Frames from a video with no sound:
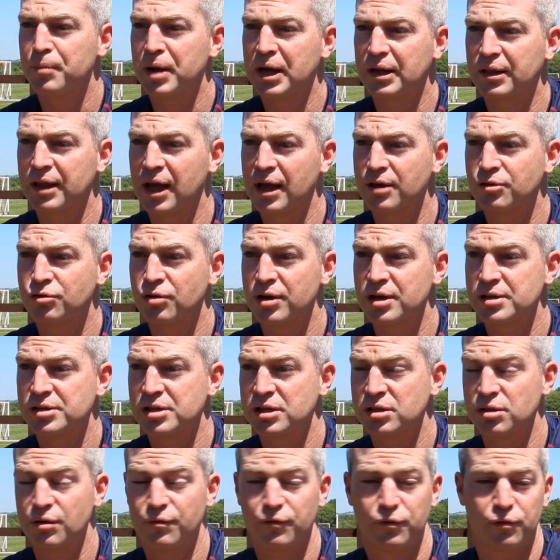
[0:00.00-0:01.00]
make that
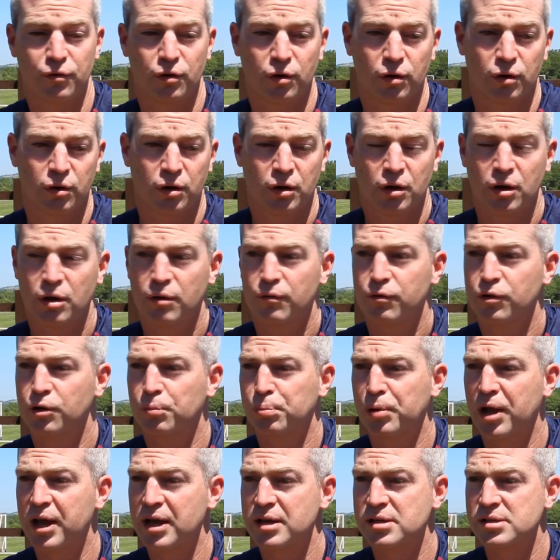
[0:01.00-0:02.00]
transition for the
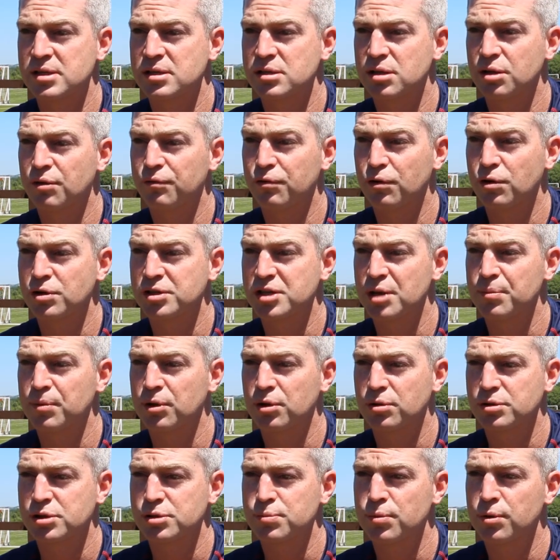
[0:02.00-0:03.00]
players into the first team a
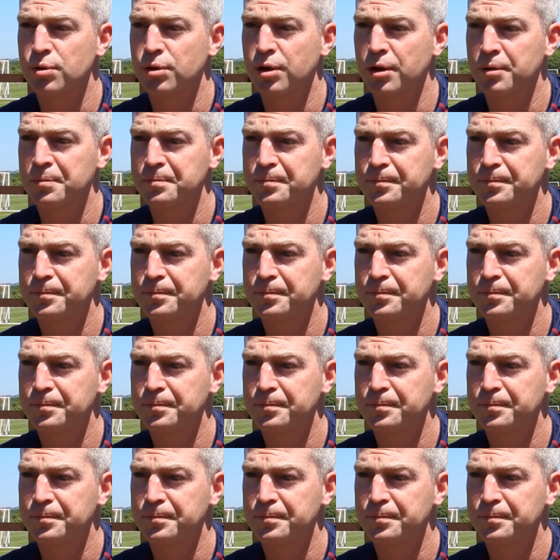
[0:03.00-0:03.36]
lot smoother.